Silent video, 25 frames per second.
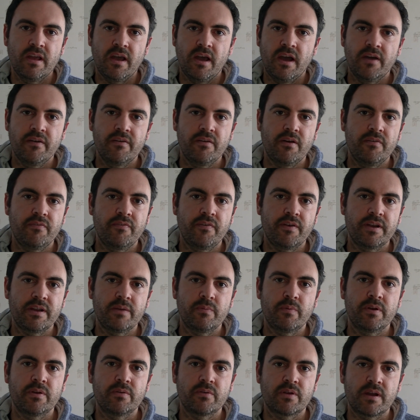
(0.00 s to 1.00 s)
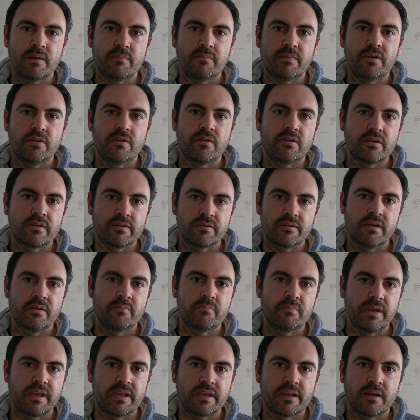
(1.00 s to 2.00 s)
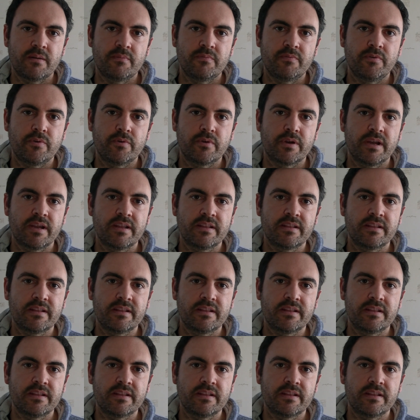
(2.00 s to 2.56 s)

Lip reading: A funny one will come along and make up for it.